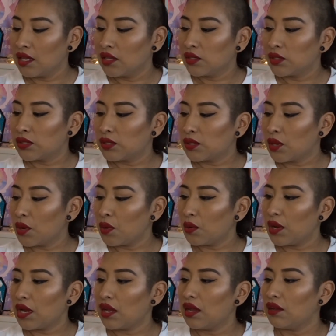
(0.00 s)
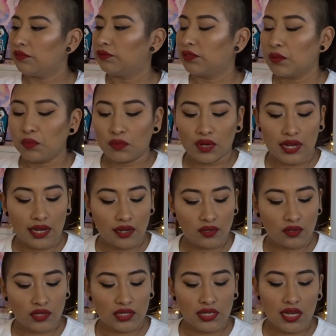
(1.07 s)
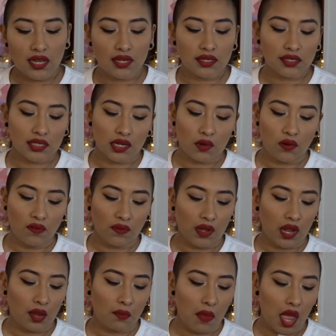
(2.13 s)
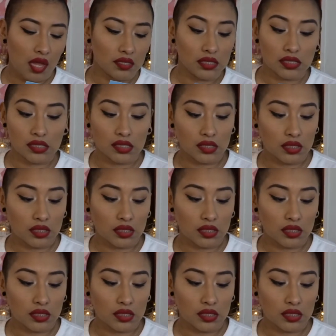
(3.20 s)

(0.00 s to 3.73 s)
So from what I understand, it's an overnight mask.